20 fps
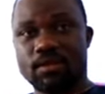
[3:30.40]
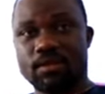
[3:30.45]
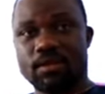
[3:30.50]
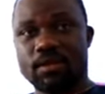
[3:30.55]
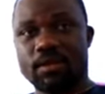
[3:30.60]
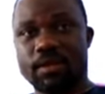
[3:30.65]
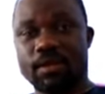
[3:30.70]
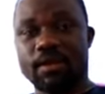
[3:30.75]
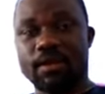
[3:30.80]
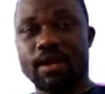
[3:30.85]

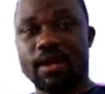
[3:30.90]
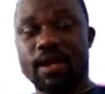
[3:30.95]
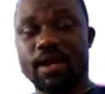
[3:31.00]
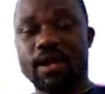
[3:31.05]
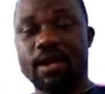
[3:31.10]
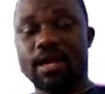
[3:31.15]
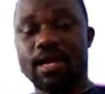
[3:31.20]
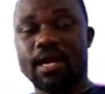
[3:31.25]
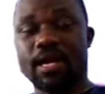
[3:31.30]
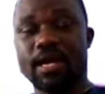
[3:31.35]
And
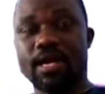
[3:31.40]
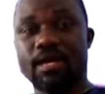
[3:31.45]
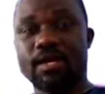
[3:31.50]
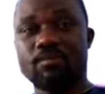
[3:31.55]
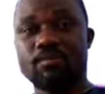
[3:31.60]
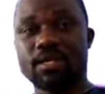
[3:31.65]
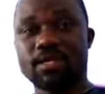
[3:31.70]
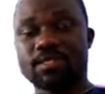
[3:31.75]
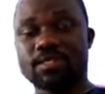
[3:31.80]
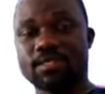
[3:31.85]
I
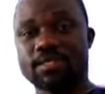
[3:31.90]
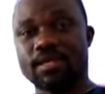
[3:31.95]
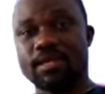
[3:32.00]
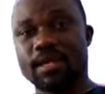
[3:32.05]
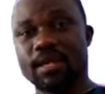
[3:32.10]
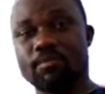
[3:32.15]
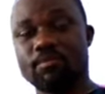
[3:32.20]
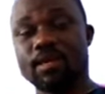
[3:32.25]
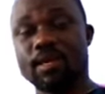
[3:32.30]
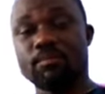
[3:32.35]
must say
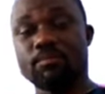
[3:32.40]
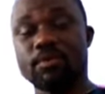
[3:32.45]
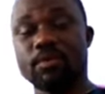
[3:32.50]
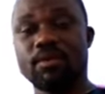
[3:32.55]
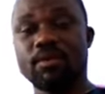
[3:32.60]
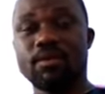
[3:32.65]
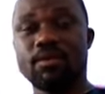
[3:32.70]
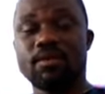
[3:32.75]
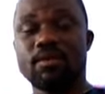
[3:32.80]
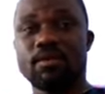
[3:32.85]
I'm
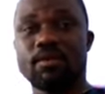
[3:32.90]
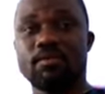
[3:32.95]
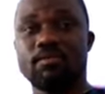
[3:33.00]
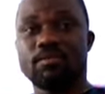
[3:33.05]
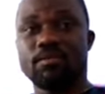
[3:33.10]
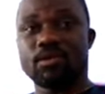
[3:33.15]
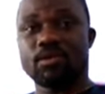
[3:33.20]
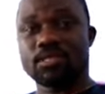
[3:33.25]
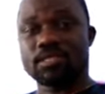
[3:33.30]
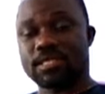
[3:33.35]
happy
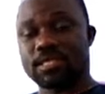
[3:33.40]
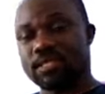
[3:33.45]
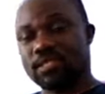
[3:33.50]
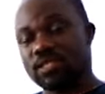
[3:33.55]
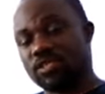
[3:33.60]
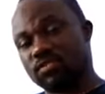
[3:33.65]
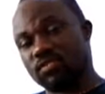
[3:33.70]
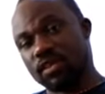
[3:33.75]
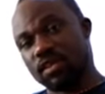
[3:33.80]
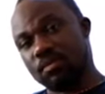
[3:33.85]
because at
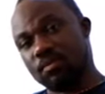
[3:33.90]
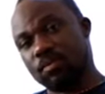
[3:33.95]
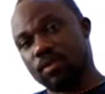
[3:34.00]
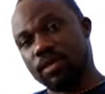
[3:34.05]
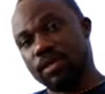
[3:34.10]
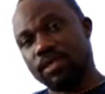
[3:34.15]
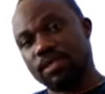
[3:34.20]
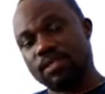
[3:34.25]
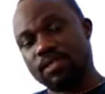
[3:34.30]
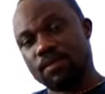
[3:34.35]
this very
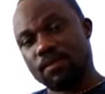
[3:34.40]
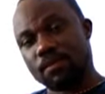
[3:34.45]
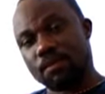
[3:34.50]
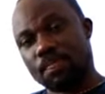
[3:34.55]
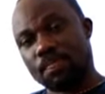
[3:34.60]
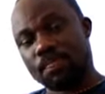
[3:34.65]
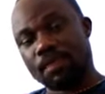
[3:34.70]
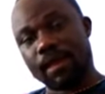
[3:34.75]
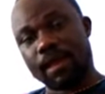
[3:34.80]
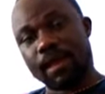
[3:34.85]
point,
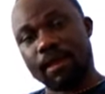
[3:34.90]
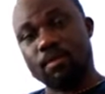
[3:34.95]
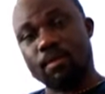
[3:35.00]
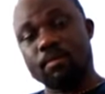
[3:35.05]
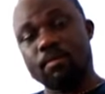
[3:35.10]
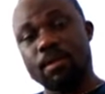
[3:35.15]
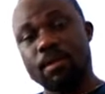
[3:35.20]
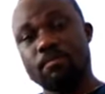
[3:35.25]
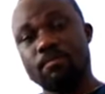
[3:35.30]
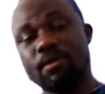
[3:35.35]
I
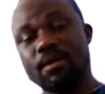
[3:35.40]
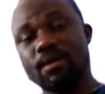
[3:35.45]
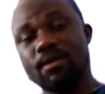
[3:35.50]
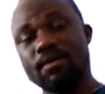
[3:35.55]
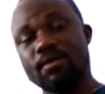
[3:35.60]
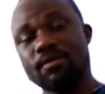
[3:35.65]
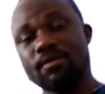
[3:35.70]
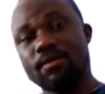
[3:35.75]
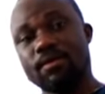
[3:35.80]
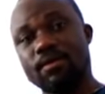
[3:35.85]
remember
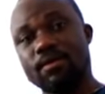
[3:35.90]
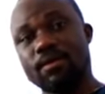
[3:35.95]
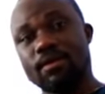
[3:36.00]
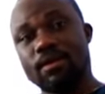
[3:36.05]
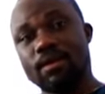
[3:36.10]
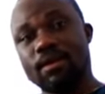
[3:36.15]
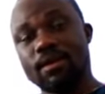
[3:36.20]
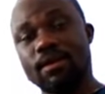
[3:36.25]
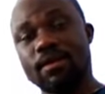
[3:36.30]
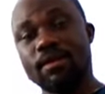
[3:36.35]

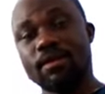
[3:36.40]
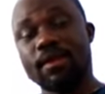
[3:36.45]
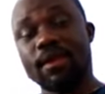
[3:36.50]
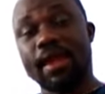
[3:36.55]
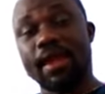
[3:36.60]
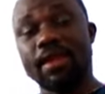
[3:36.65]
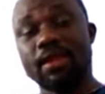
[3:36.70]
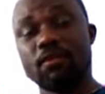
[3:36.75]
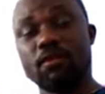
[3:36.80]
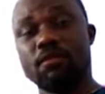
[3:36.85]
and the
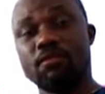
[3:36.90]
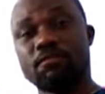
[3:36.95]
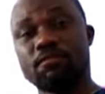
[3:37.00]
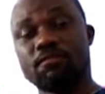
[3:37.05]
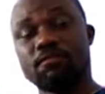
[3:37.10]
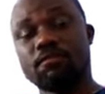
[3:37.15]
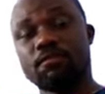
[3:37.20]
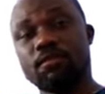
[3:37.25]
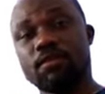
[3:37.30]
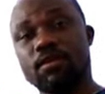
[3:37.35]
head of
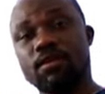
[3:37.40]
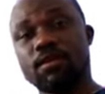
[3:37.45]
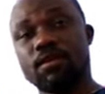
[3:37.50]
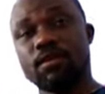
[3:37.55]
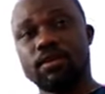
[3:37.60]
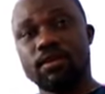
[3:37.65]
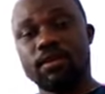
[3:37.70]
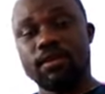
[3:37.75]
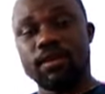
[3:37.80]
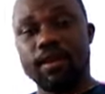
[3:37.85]

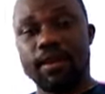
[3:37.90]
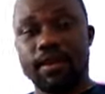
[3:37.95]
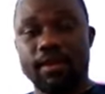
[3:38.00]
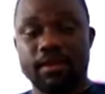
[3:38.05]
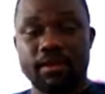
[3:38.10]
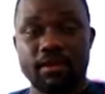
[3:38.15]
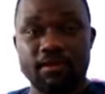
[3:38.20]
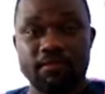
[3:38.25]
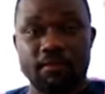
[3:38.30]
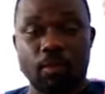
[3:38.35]

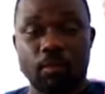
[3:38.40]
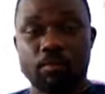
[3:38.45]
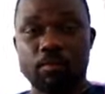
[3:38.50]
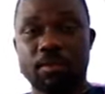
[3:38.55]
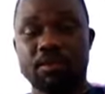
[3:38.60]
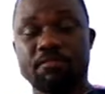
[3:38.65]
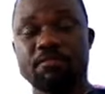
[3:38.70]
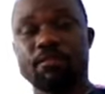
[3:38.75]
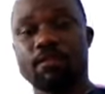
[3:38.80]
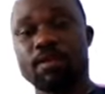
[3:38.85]
the
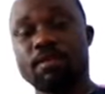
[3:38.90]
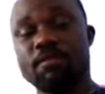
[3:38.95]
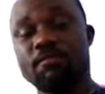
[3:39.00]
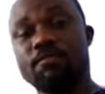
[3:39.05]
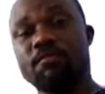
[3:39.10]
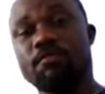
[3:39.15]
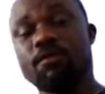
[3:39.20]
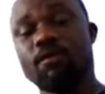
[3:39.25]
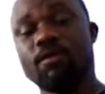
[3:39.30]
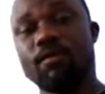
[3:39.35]
development forum
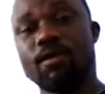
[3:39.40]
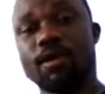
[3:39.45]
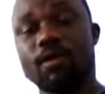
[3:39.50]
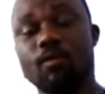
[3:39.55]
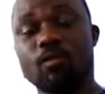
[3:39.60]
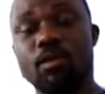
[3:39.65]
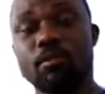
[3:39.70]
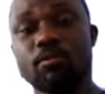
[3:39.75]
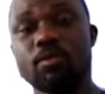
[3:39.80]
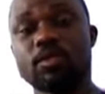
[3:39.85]
for
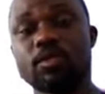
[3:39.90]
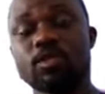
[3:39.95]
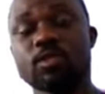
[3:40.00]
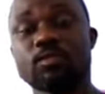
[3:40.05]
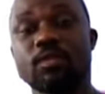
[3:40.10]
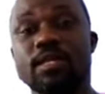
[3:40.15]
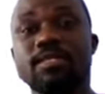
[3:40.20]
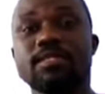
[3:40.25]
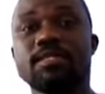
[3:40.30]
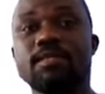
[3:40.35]
Arua
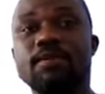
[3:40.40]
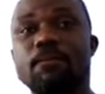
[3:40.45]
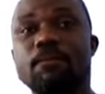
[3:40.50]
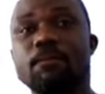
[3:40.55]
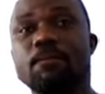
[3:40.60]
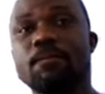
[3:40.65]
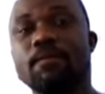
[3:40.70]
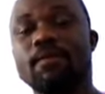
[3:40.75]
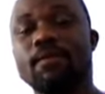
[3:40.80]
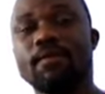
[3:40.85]
municipality,
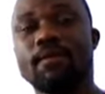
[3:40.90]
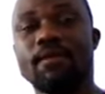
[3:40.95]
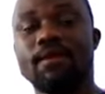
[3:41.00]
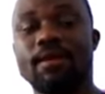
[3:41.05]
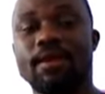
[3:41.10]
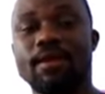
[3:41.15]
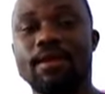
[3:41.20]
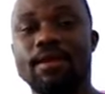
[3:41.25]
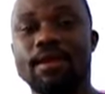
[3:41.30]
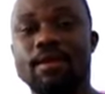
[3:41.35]

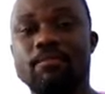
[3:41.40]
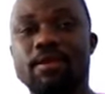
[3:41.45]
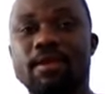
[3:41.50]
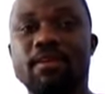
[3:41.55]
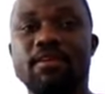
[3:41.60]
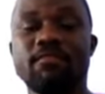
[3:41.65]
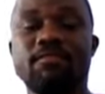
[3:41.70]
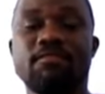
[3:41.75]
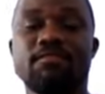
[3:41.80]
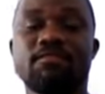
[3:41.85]
and I
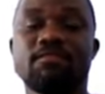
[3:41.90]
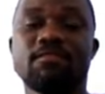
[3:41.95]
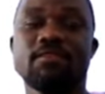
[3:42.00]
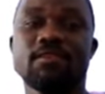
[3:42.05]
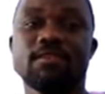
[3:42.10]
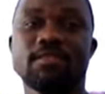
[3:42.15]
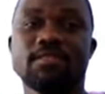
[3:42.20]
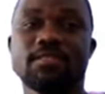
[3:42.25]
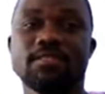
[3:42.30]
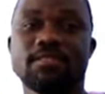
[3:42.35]
believe
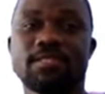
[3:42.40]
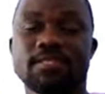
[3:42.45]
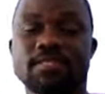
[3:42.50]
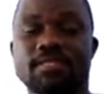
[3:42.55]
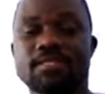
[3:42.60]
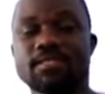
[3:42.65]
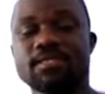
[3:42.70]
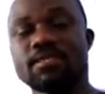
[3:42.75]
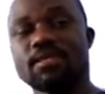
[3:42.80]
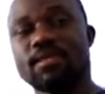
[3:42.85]

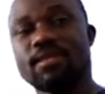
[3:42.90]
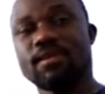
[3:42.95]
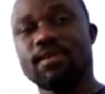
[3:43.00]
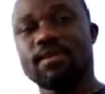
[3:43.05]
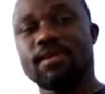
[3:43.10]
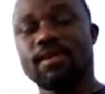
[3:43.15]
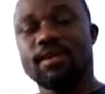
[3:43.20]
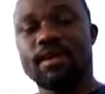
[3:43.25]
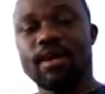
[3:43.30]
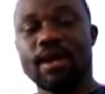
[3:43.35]
just
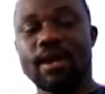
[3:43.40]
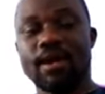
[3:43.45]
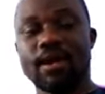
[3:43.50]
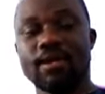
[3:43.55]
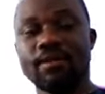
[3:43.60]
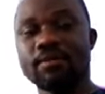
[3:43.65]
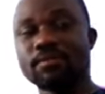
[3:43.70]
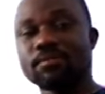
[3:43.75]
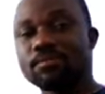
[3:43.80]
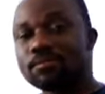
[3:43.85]
in
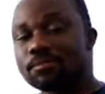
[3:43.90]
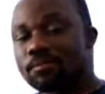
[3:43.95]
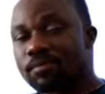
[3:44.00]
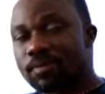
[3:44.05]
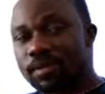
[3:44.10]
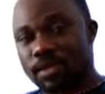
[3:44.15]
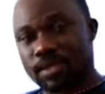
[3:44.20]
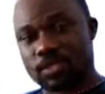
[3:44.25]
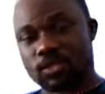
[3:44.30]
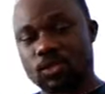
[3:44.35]
a
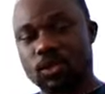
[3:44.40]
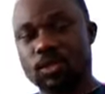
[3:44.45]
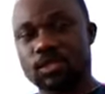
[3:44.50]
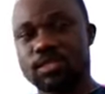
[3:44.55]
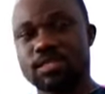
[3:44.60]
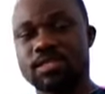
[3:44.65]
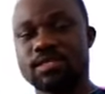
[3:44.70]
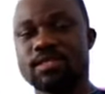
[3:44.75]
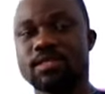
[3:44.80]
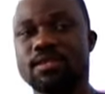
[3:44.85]

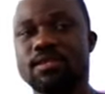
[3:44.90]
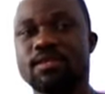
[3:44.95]
short